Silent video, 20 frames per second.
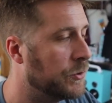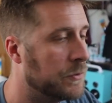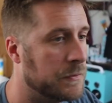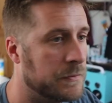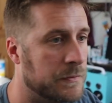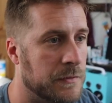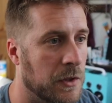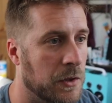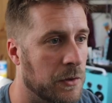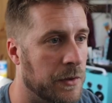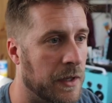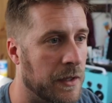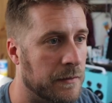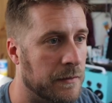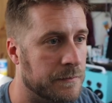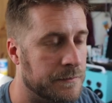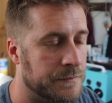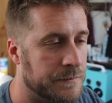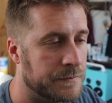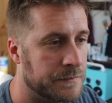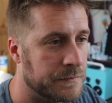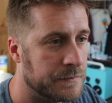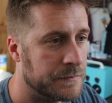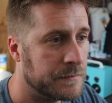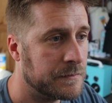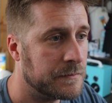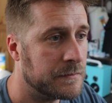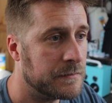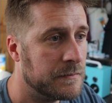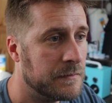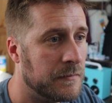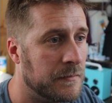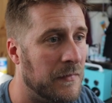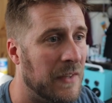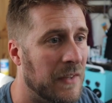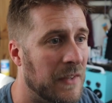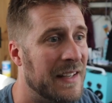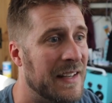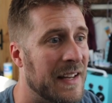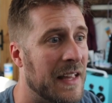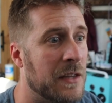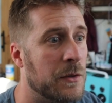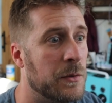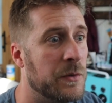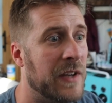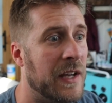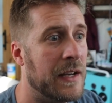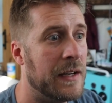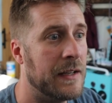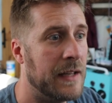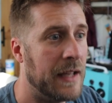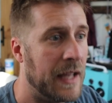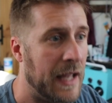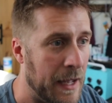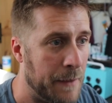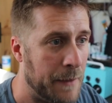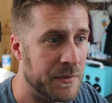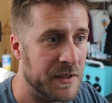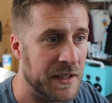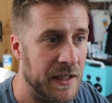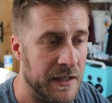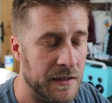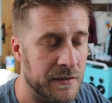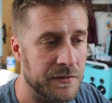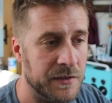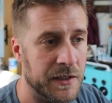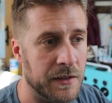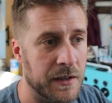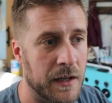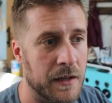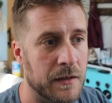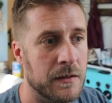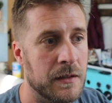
Okay, now that we've got app data figured out,